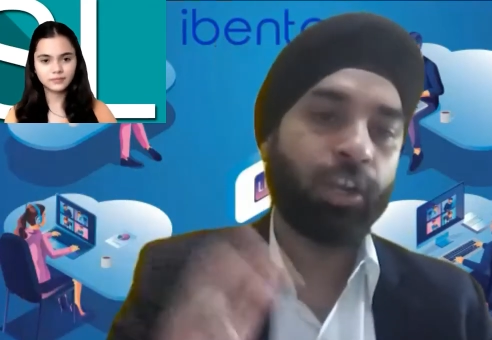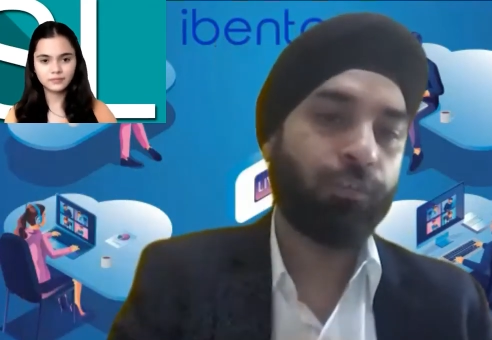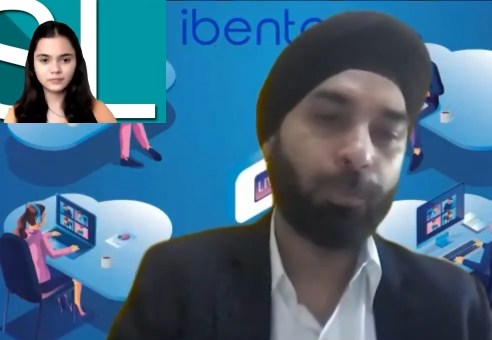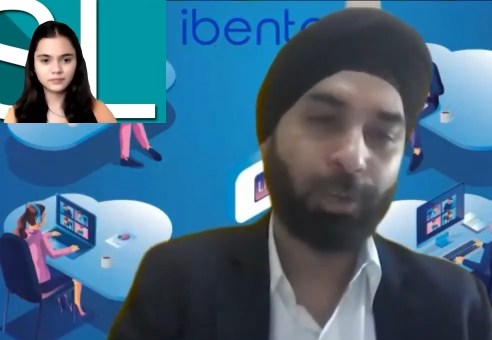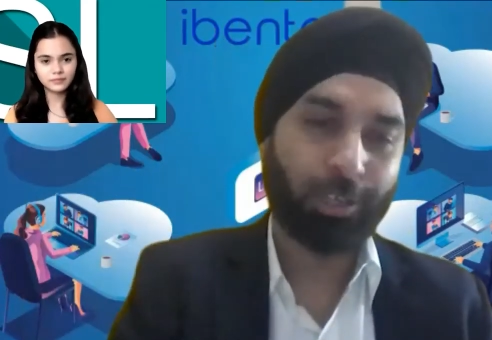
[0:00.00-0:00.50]

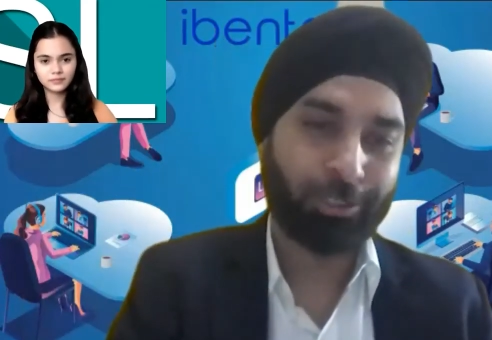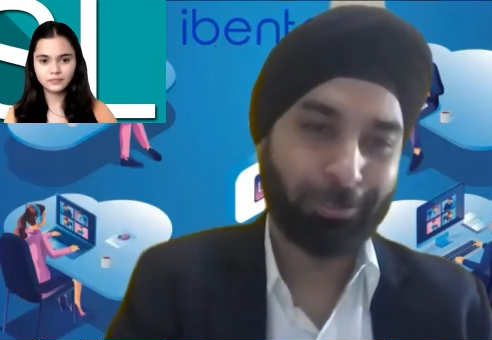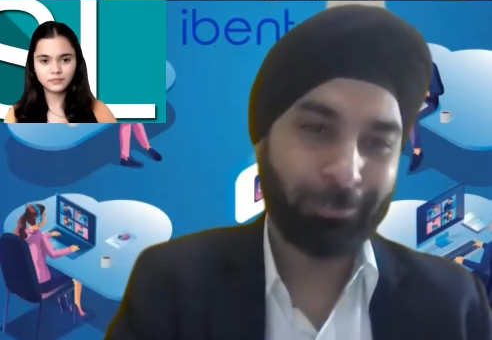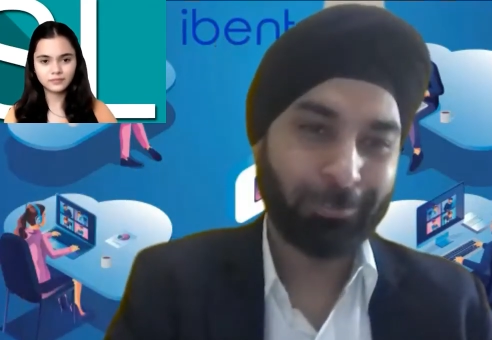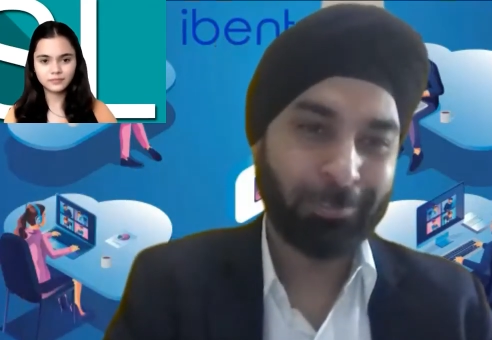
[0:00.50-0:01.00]
Speaker 1: of your
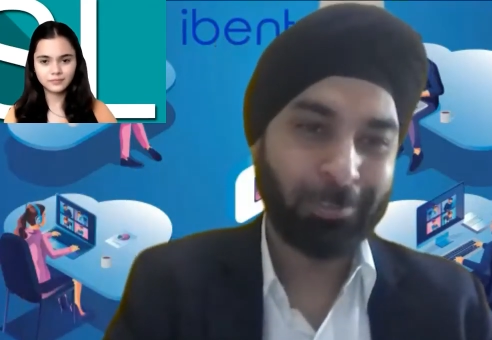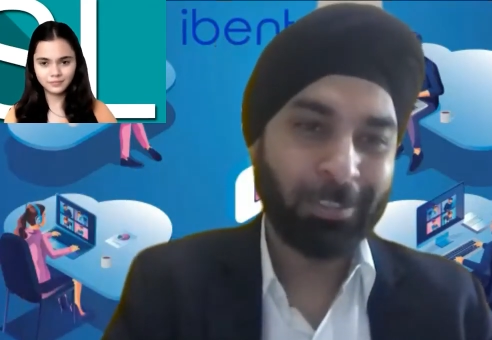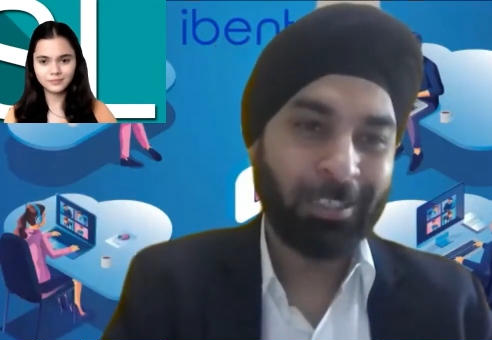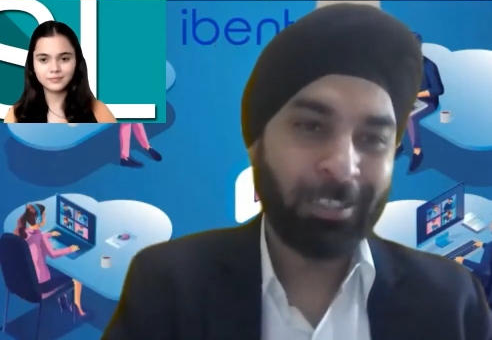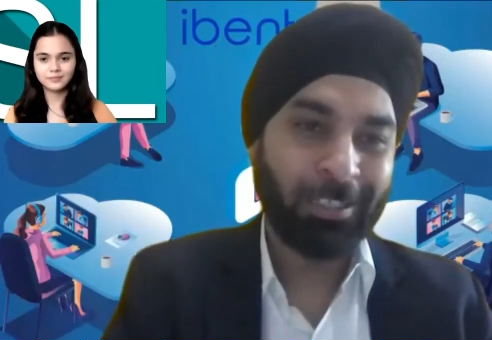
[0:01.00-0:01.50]
production.
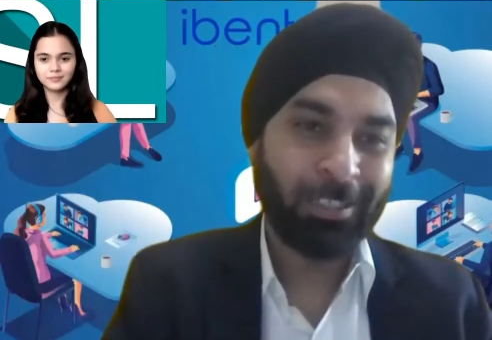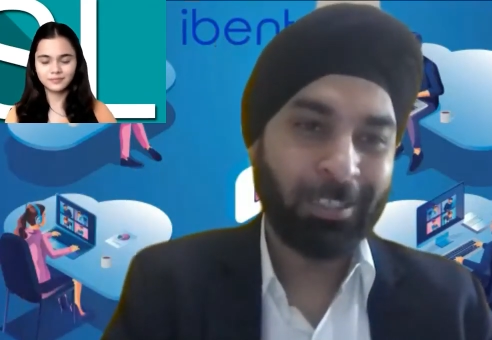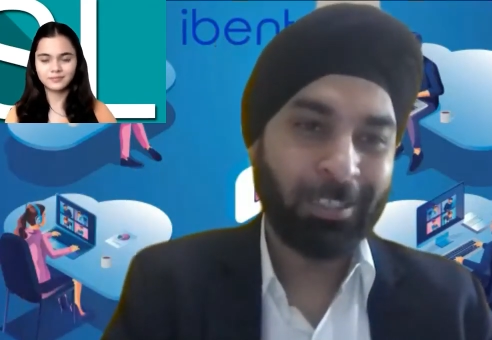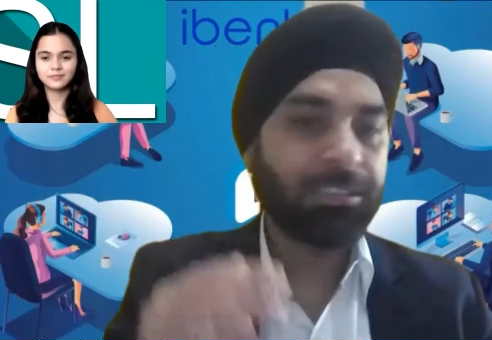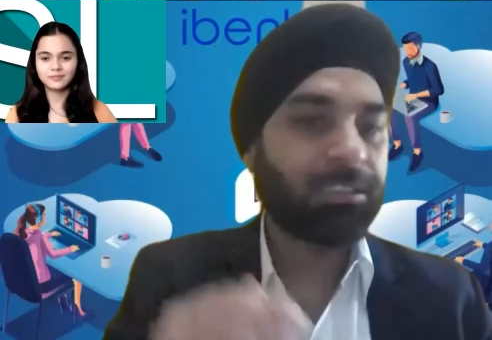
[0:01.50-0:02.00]
Mm-hmm.
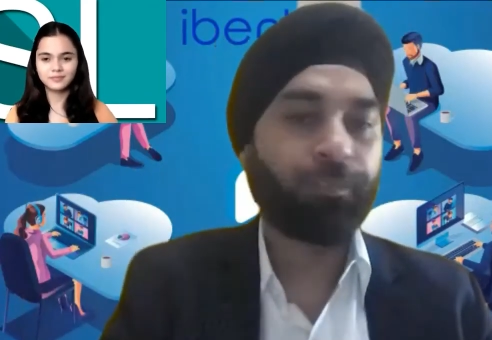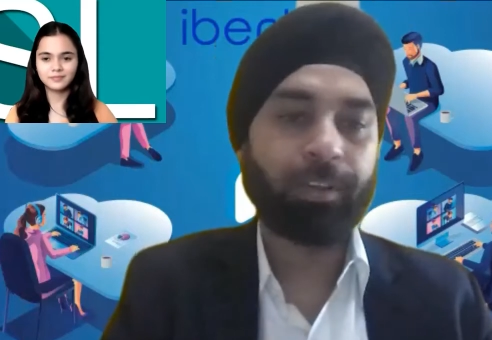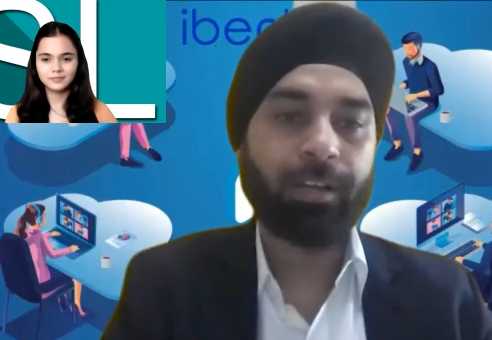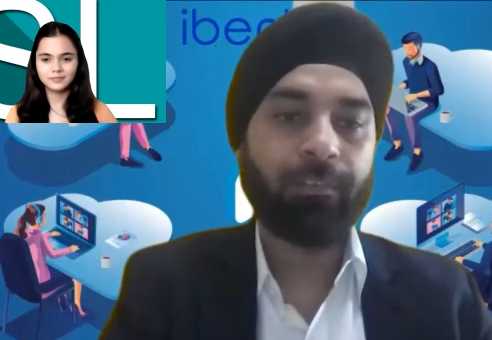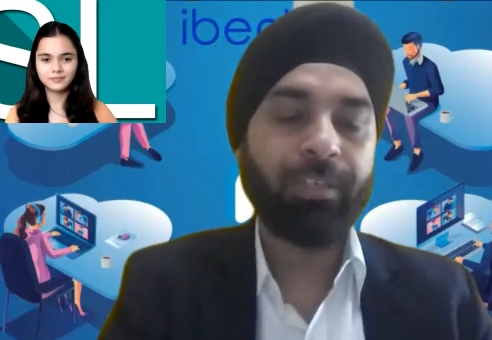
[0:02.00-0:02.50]
Here it is
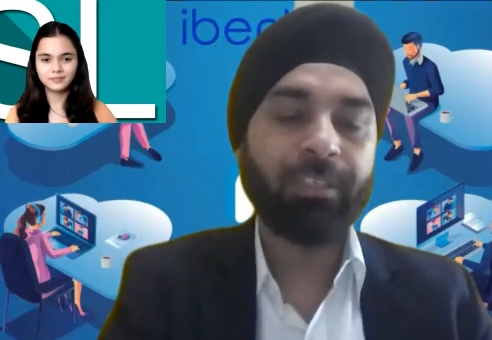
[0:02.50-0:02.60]
different.